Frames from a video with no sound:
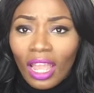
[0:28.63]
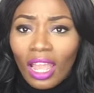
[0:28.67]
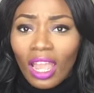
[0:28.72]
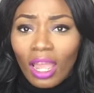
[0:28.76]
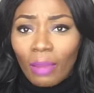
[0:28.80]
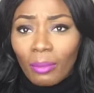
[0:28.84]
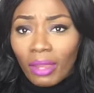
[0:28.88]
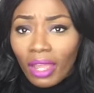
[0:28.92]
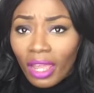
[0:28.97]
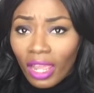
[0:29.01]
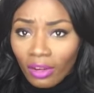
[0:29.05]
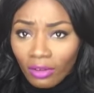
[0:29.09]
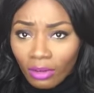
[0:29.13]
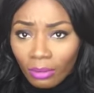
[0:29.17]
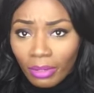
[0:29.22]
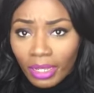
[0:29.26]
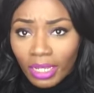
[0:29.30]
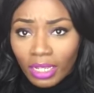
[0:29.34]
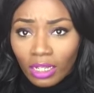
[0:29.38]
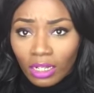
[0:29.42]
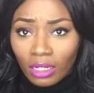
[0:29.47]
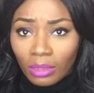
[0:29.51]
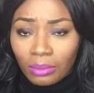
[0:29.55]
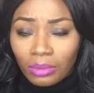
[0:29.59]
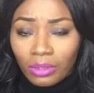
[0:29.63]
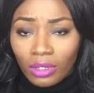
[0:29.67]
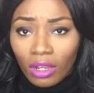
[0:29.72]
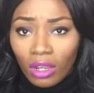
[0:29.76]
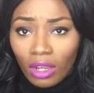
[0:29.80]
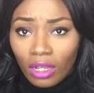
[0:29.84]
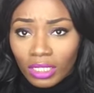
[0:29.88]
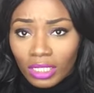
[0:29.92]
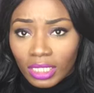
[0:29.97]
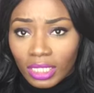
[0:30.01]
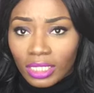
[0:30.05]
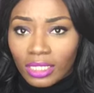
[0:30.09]
I'm a hair and makeup
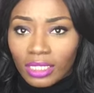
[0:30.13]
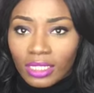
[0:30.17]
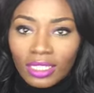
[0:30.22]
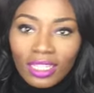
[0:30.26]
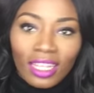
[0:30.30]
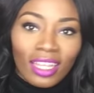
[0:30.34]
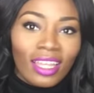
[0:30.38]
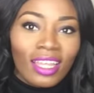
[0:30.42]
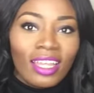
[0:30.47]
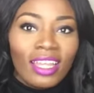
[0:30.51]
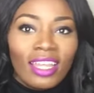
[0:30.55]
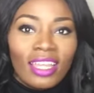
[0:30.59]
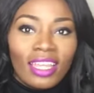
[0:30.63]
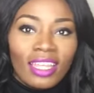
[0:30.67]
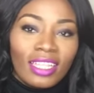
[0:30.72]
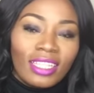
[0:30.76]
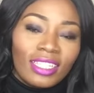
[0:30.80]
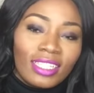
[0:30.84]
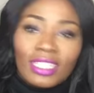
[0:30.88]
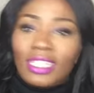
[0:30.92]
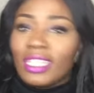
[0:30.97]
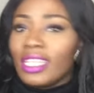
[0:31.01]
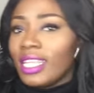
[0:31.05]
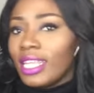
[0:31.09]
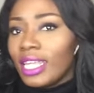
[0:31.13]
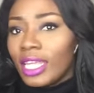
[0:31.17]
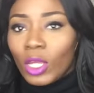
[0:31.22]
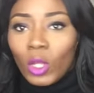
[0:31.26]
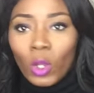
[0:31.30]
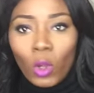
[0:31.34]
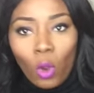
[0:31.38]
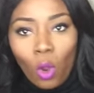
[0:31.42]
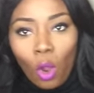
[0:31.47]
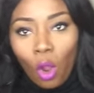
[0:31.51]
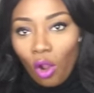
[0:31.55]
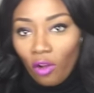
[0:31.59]
artist,
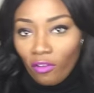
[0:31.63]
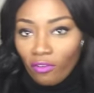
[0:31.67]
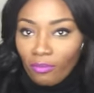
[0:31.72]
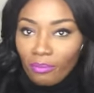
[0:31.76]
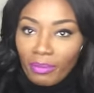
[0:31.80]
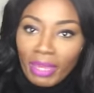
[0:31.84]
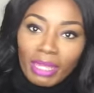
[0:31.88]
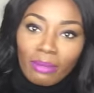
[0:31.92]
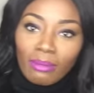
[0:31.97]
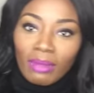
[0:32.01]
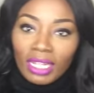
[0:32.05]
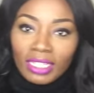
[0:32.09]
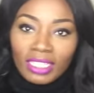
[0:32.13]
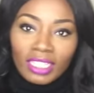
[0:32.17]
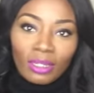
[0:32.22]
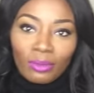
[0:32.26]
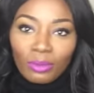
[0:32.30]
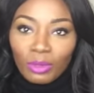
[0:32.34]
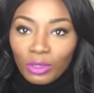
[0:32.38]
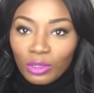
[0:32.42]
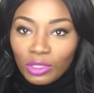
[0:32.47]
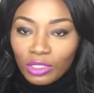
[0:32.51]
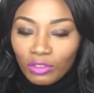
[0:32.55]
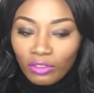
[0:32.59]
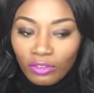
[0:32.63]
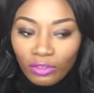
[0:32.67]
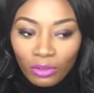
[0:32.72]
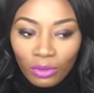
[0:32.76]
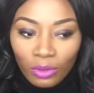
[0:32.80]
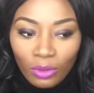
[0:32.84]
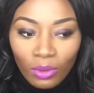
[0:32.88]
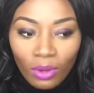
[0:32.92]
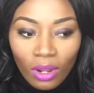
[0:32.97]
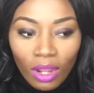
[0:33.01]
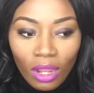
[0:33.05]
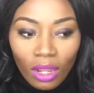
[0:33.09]
CEO of Make My Day
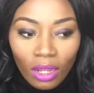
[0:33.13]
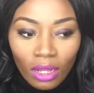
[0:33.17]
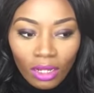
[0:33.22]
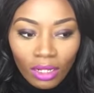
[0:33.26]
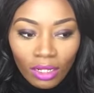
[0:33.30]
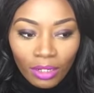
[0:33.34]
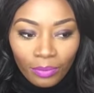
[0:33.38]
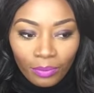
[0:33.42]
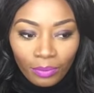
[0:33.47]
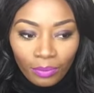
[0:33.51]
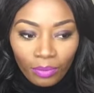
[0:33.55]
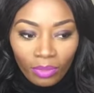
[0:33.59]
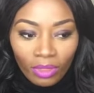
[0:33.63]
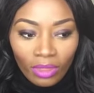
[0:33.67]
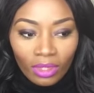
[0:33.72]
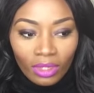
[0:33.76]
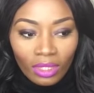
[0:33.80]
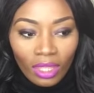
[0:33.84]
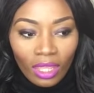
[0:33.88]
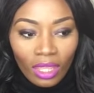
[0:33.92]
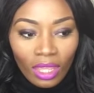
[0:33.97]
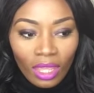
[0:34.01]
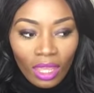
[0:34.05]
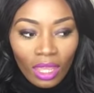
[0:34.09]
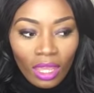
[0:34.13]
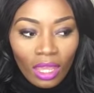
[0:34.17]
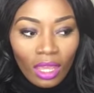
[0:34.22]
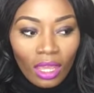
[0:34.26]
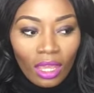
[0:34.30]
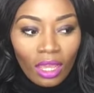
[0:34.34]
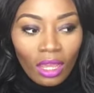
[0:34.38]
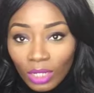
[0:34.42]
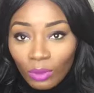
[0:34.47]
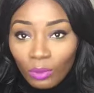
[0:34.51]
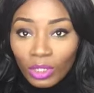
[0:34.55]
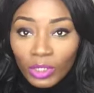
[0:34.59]
Beautiful.
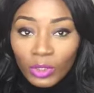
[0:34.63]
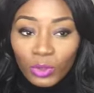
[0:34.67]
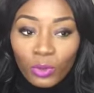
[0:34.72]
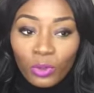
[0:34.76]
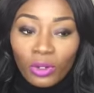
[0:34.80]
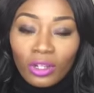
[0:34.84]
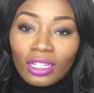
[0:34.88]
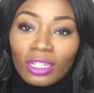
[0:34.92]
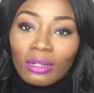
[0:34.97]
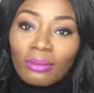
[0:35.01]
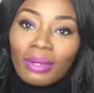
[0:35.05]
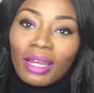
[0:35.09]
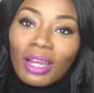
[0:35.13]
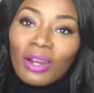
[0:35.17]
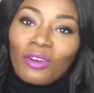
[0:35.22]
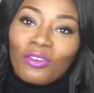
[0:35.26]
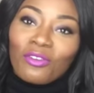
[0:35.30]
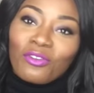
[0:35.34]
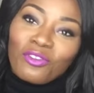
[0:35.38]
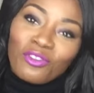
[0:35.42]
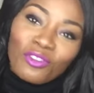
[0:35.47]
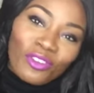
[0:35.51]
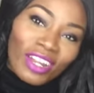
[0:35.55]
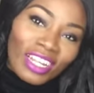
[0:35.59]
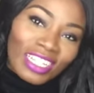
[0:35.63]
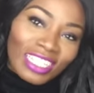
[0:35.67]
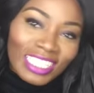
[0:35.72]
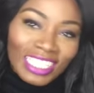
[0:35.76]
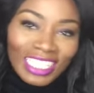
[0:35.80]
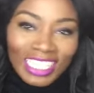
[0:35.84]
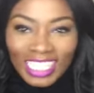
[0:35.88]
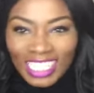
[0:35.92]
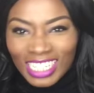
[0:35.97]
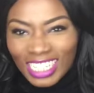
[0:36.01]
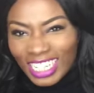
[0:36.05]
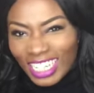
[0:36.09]
We're talking about
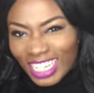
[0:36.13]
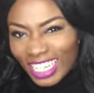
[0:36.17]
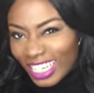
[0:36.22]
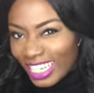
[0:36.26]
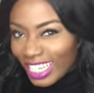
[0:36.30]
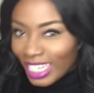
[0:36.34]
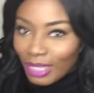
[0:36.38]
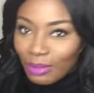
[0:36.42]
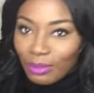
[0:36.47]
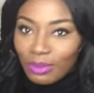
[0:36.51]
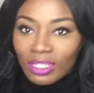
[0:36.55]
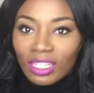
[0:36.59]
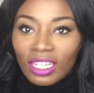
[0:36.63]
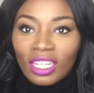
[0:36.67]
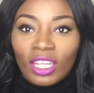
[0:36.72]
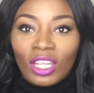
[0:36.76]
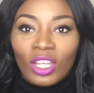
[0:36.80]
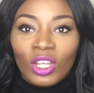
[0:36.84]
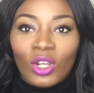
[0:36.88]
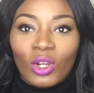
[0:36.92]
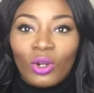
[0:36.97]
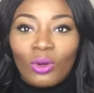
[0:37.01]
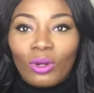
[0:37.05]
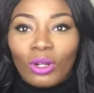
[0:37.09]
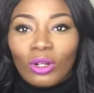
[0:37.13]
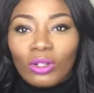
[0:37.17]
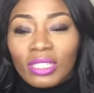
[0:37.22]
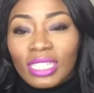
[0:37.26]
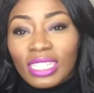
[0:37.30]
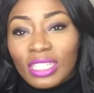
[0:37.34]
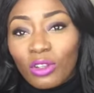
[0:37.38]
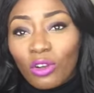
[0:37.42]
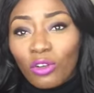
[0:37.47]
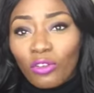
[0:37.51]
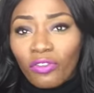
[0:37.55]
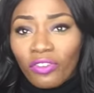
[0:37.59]
friendships. Well, it's
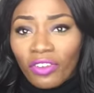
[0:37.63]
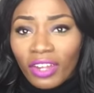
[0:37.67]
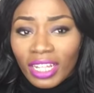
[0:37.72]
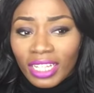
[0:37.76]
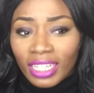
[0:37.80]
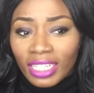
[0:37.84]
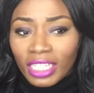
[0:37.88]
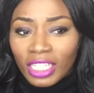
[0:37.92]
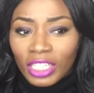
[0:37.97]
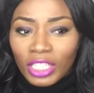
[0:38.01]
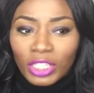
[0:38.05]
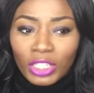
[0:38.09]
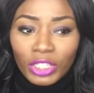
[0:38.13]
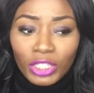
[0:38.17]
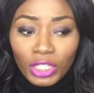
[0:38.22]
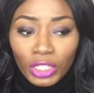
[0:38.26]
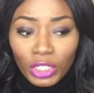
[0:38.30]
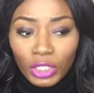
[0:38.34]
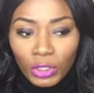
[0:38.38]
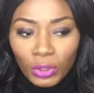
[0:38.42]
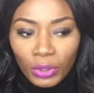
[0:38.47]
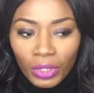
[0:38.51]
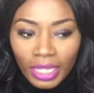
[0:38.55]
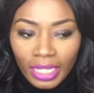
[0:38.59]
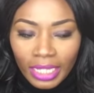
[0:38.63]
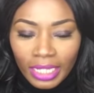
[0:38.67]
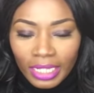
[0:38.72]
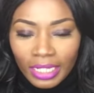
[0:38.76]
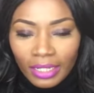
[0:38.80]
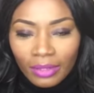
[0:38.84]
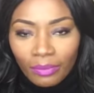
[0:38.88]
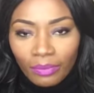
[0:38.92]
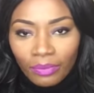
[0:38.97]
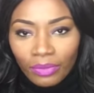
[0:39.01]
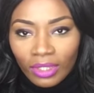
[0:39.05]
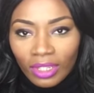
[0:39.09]
still fairly the new
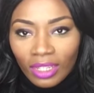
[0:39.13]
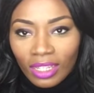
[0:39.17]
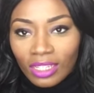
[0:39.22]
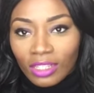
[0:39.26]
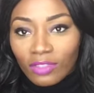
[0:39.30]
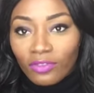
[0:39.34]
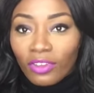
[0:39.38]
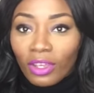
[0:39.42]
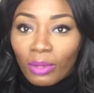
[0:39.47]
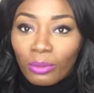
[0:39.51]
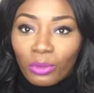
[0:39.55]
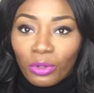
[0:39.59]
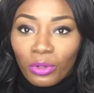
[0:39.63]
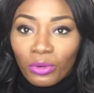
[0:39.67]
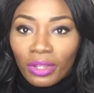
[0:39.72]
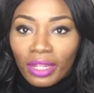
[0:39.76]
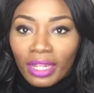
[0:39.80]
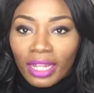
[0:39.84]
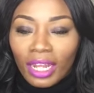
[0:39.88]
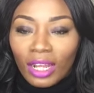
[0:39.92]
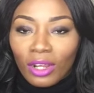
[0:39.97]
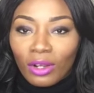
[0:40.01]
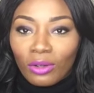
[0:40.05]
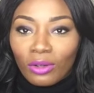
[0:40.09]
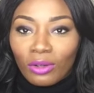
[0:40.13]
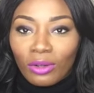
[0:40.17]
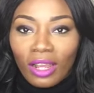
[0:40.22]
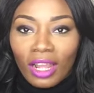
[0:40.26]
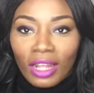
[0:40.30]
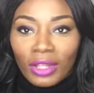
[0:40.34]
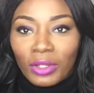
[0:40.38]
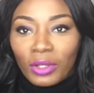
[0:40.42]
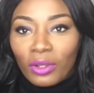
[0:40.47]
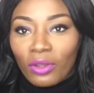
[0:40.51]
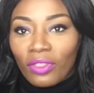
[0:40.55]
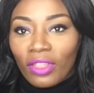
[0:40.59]
year. It's February now.
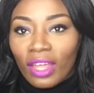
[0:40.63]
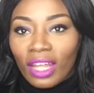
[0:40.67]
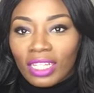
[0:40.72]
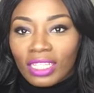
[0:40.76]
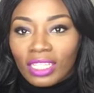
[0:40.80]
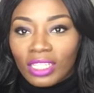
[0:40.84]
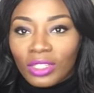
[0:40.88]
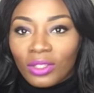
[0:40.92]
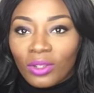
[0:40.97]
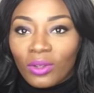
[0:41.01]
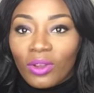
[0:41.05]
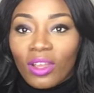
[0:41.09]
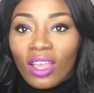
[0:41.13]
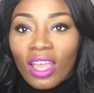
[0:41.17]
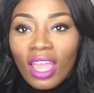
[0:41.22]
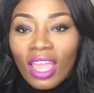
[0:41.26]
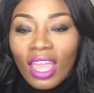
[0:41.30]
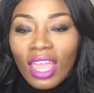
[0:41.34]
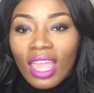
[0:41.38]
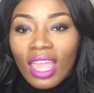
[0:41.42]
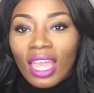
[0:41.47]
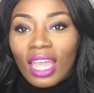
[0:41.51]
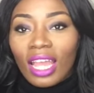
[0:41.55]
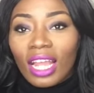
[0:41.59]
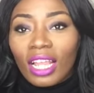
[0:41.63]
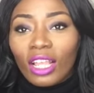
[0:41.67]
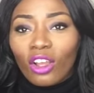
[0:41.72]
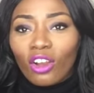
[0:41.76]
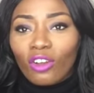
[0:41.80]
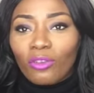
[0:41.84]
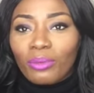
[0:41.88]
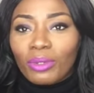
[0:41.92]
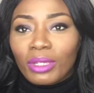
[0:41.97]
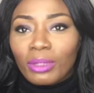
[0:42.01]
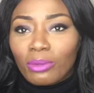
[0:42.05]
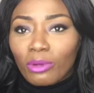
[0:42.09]
I know that, you know, a lot
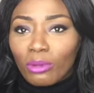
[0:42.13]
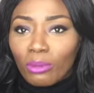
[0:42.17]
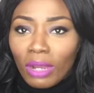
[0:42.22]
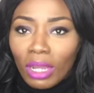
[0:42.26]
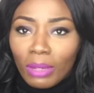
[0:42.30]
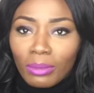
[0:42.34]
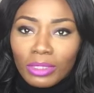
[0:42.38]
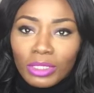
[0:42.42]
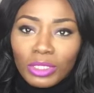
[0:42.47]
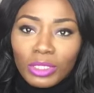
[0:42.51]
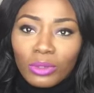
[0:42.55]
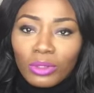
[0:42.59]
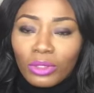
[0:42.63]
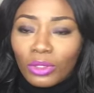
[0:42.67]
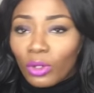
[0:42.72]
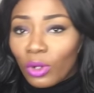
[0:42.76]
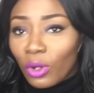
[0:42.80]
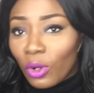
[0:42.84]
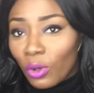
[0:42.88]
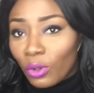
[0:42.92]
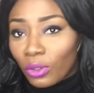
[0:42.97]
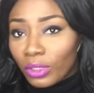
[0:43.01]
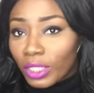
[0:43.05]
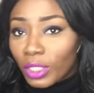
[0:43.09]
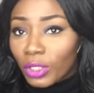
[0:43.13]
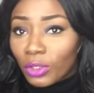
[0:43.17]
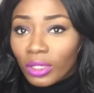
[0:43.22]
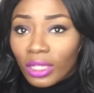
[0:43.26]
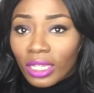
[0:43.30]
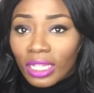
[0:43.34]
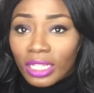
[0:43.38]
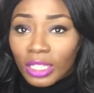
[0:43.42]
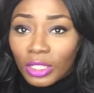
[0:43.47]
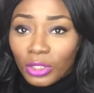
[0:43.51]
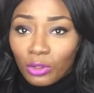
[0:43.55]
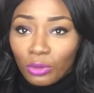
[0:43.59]
of people might be doing the whole new
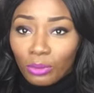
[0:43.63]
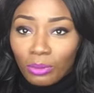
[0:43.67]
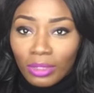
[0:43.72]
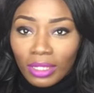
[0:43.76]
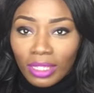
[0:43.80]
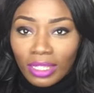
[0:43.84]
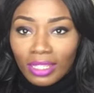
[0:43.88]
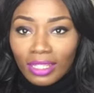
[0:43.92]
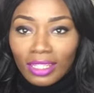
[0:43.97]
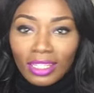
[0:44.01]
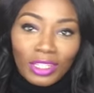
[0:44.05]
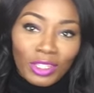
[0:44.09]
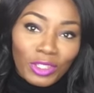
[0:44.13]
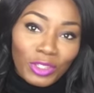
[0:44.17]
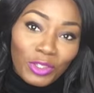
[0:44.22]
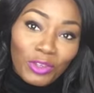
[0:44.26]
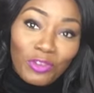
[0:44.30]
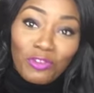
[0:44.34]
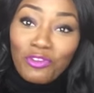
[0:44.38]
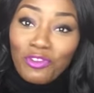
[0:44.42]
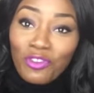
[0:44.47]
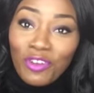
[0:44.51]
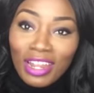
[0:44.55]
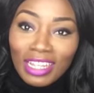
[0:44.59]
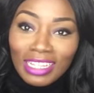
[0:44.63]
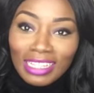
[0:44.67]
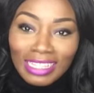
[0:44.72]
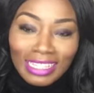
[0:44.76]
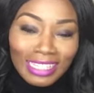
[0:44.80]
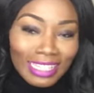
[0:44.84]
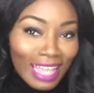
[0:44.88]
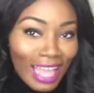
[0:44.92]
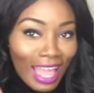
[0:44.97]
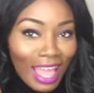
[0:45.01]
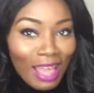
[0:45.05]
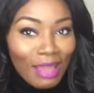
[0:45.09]
year, new me, new
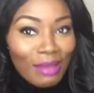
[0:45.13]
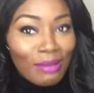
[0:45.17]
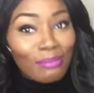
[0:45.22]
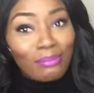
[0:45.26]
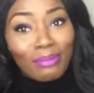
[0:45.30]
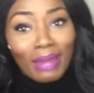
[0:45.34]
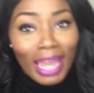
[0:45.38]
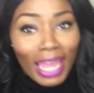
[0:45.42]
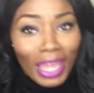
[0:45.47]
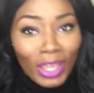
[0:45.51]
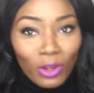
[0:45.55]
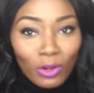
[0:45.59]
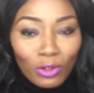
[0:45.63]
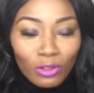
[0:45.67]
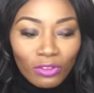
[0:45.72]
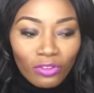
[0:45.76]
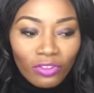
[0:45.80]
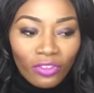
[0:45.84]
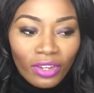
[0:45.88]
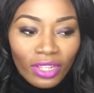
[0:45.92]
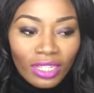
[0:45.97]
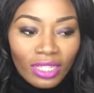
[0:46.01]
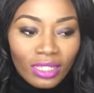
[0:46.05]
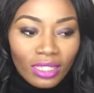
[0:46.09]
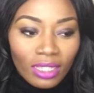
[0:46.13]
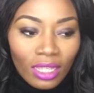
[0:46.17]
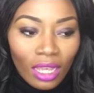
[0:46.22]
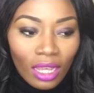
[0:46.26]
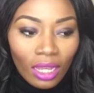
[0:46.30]
friends, bye old friends.